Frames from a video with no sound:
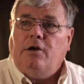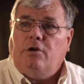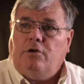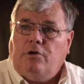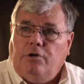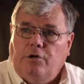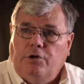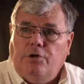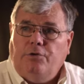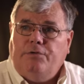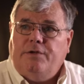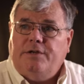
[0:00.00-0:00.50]

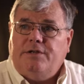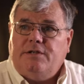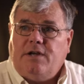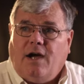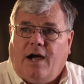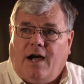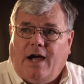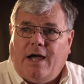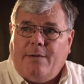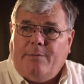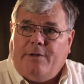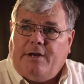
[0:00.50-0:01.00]
include the
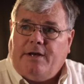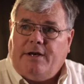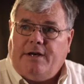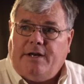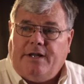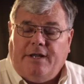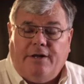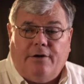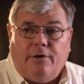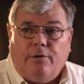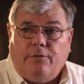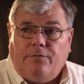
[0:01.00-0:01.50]
time in
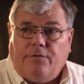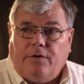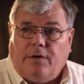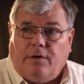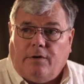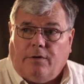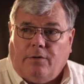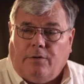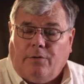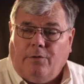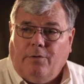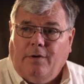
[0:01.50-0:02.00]
an
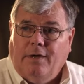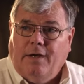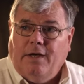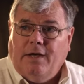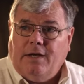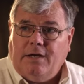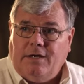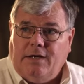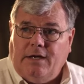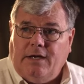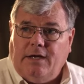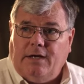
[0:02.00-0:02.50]
interview
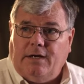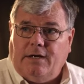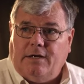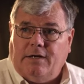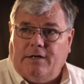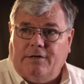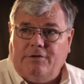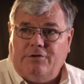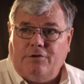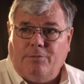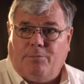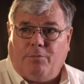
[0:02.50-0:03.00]

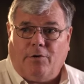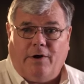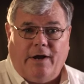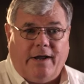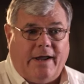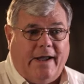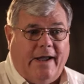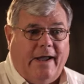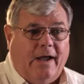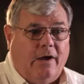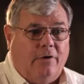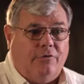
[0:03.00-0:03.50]
needed to
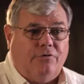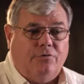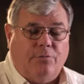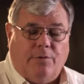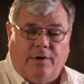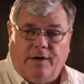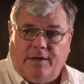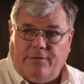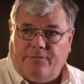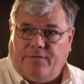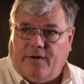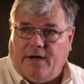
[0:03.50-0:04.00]
bring out
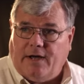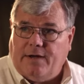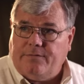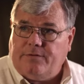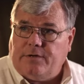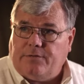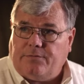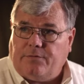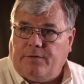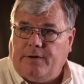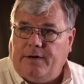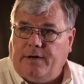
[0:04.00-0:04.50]

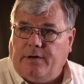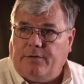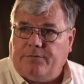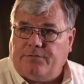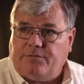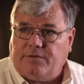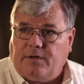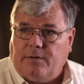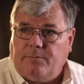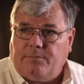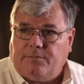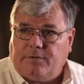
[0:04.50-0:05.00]
25 different
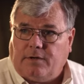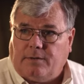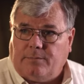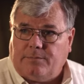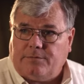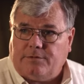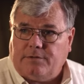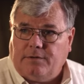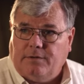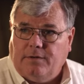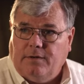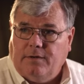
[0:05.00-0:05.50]
health
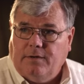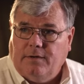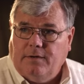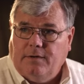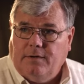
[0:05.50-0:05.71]
symptoms.